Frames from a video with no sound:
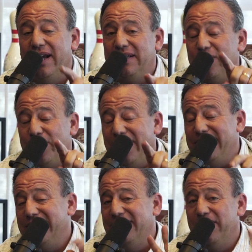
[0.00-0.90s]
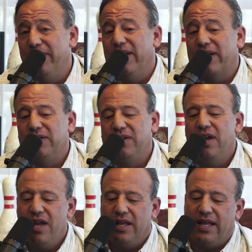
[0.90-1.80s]
nicest places in America.
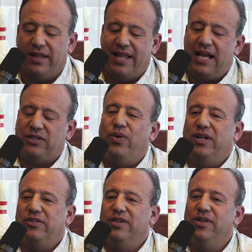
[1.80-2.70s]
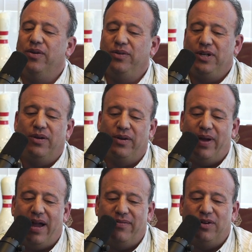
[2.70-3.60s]
Last question though, you know
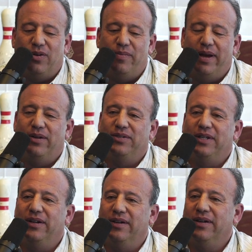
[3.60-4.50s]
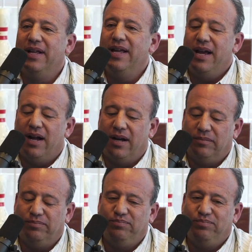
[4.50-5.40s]
we have the gold medals here. Yep.
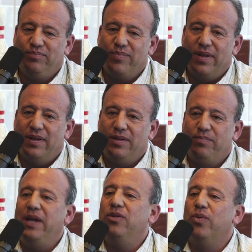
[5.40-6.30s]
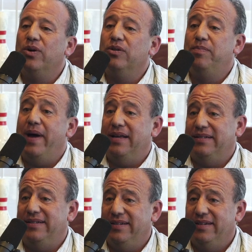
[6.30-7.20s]
Um, being the world's
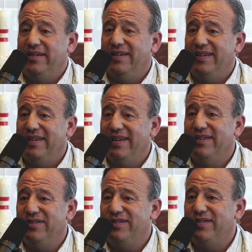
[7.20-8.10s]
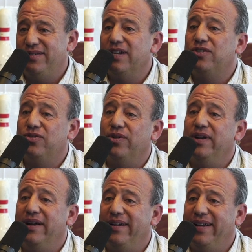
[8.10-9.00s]
best is
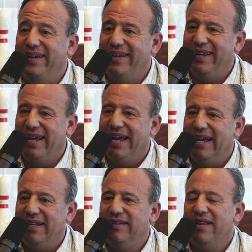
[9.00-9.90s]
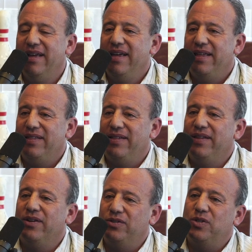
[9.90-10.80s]
extraordinary. And
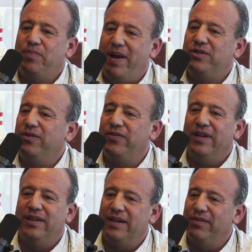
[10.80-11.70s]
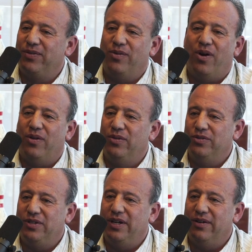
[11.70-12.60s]
there's a special feeling through all
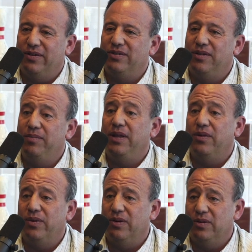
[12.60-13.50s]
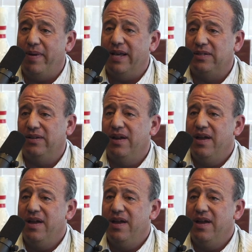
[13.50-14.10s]
those years to be the world's best.